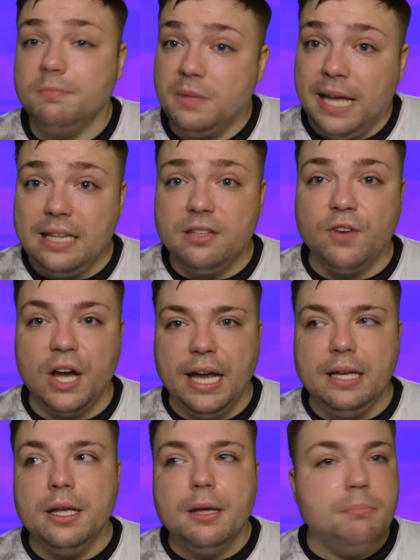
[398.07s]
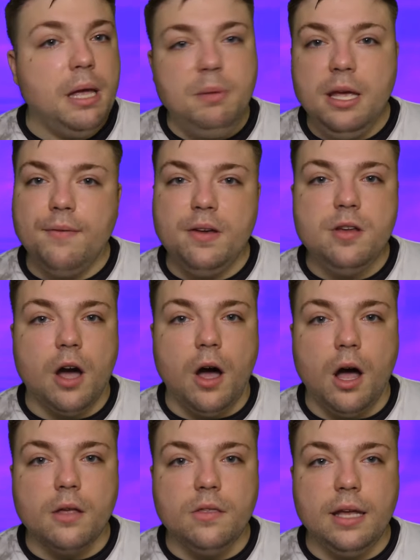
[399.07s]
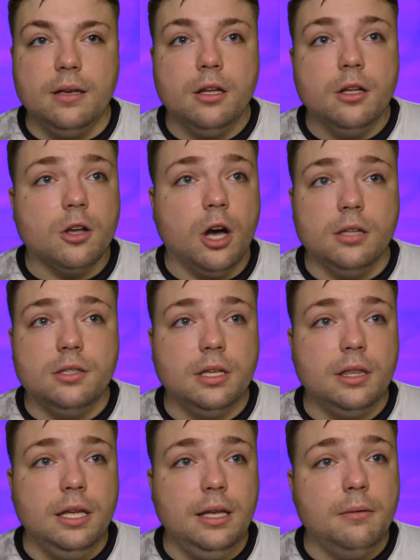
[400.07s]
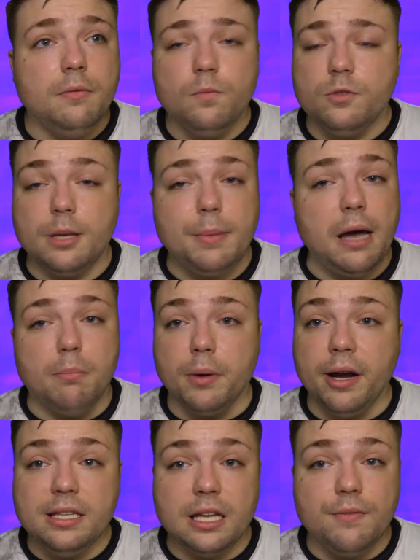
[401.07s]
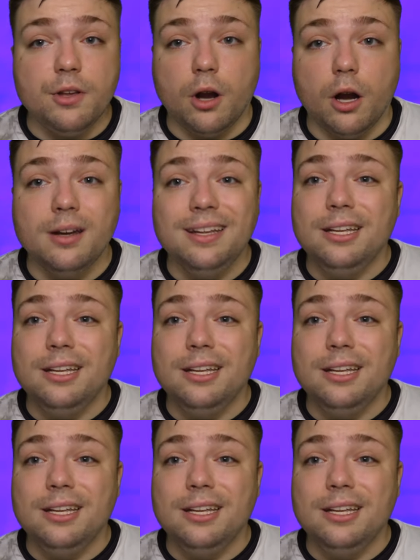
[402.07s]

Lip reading: That's fine. Maybe you have a dog that constantly somehow breaks out of your yard,